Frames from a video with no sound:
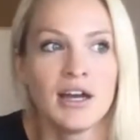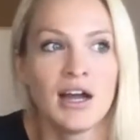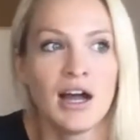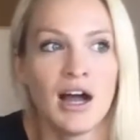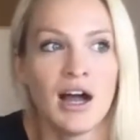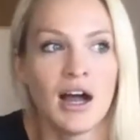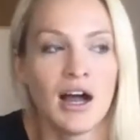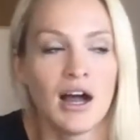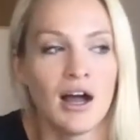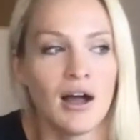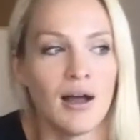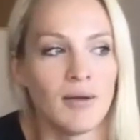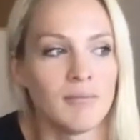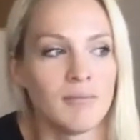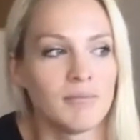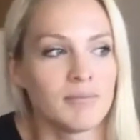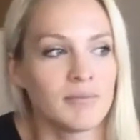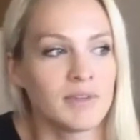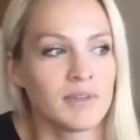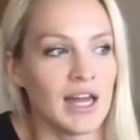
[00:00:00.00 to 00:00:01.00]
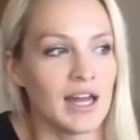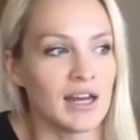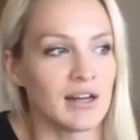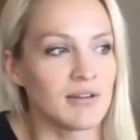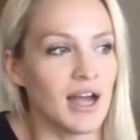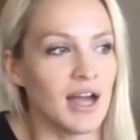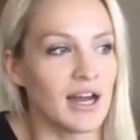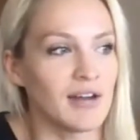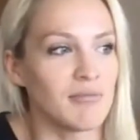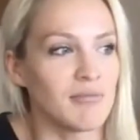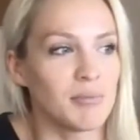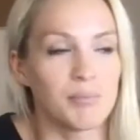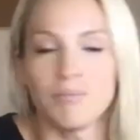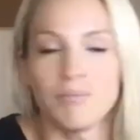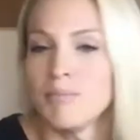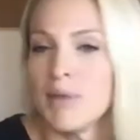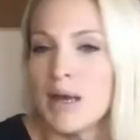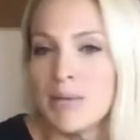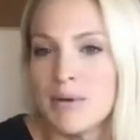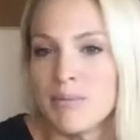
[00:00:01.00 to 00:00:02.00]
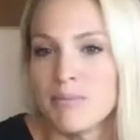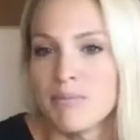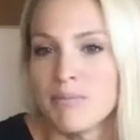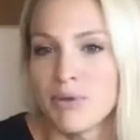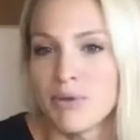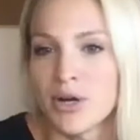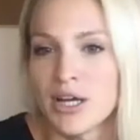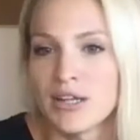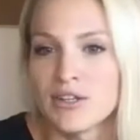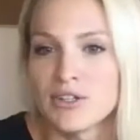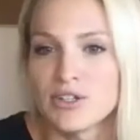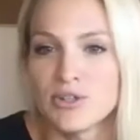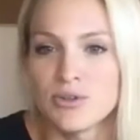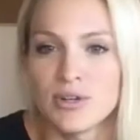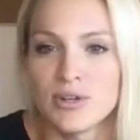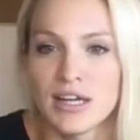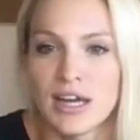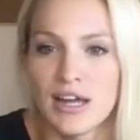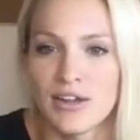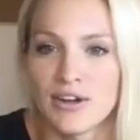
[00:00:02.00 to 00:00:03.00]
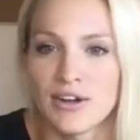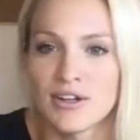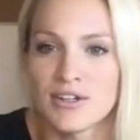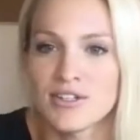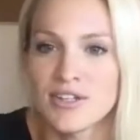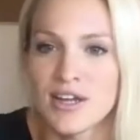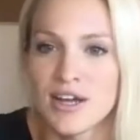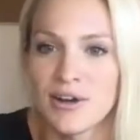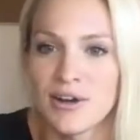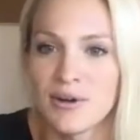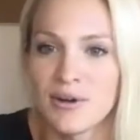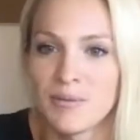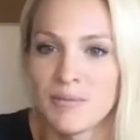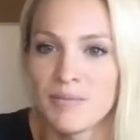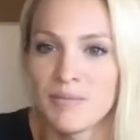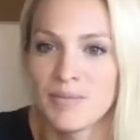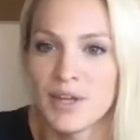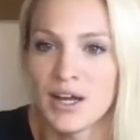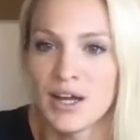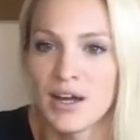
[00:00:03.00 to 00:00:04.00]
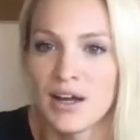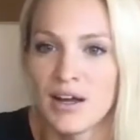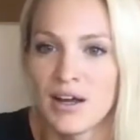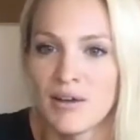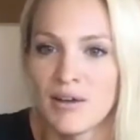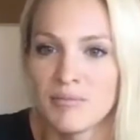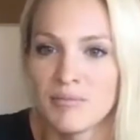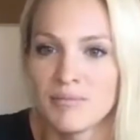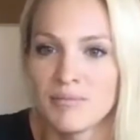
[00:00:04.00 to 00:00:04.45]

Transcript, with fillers: um, and kind of maybe bringing the two together. So, um, well,